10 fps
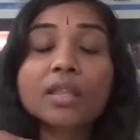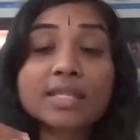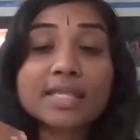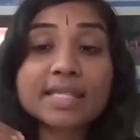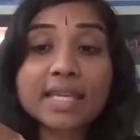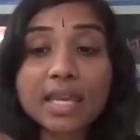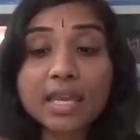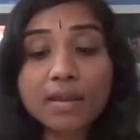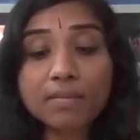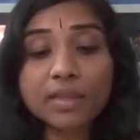the
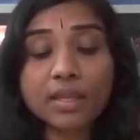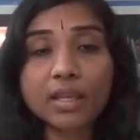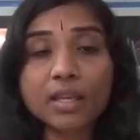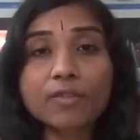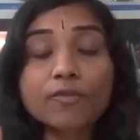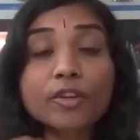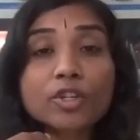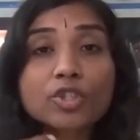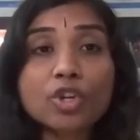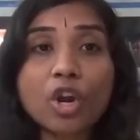same thing if we
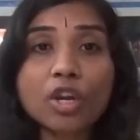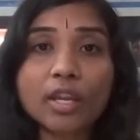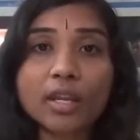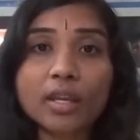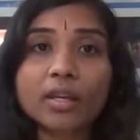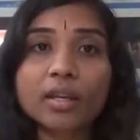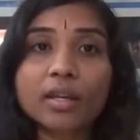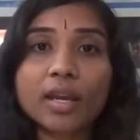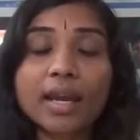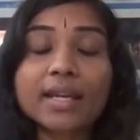are talking,
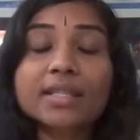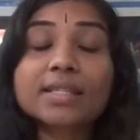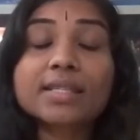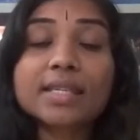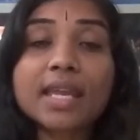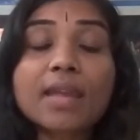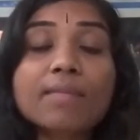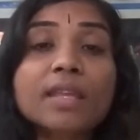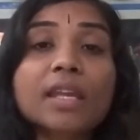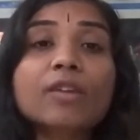and the
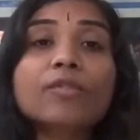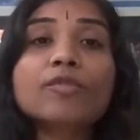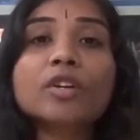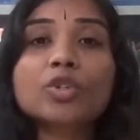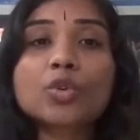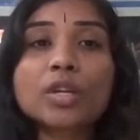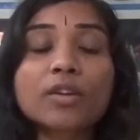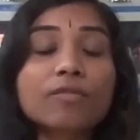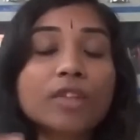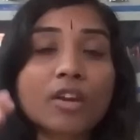same thing if we are doing,
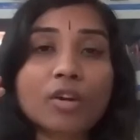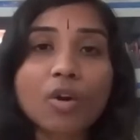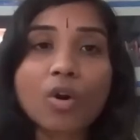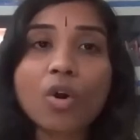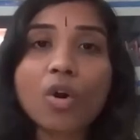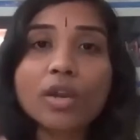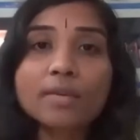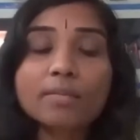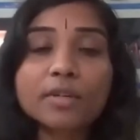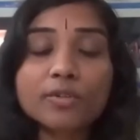if they are all
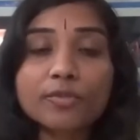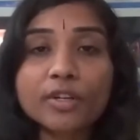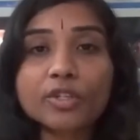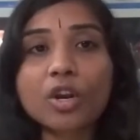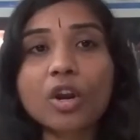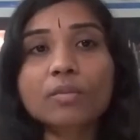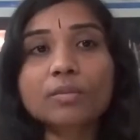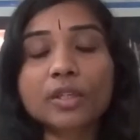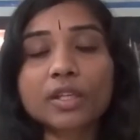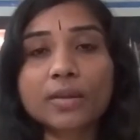in perfect
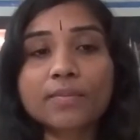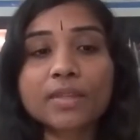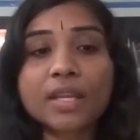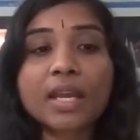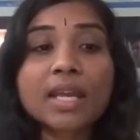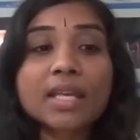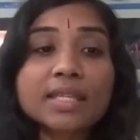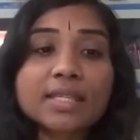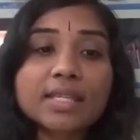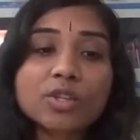harmony,
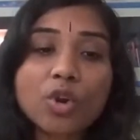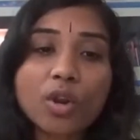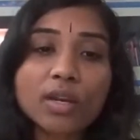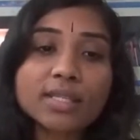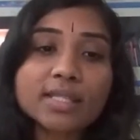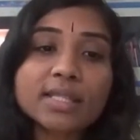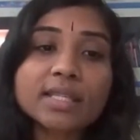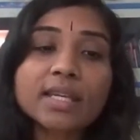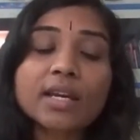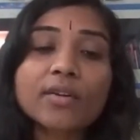this is called as
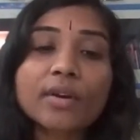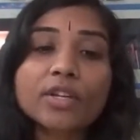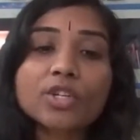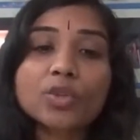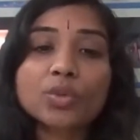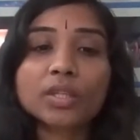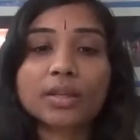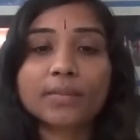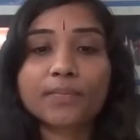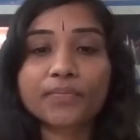Trikarana
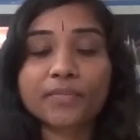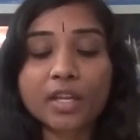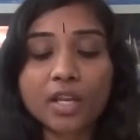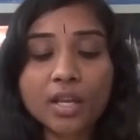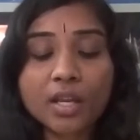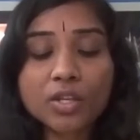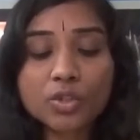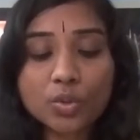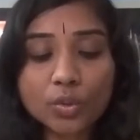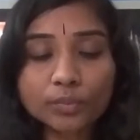Shuddhi.
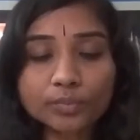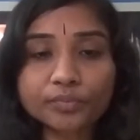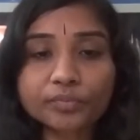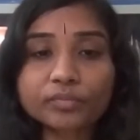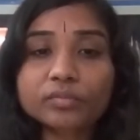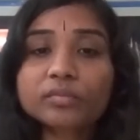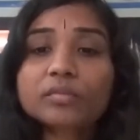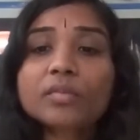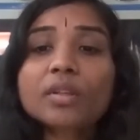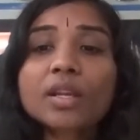So
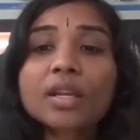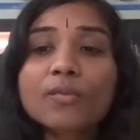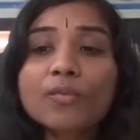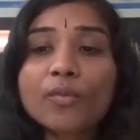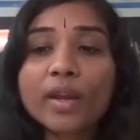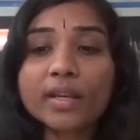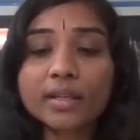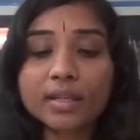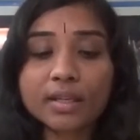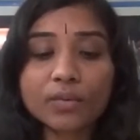
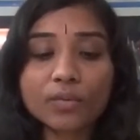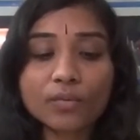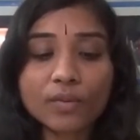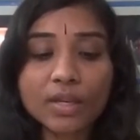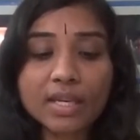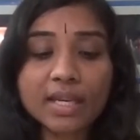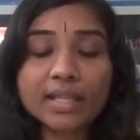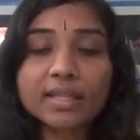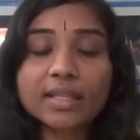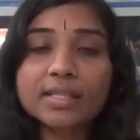when we
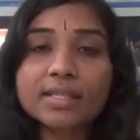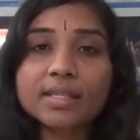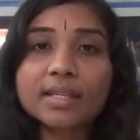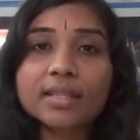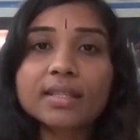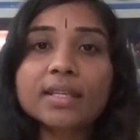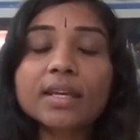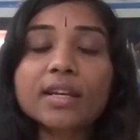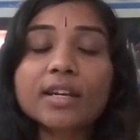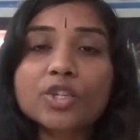get this
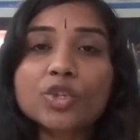Trikarana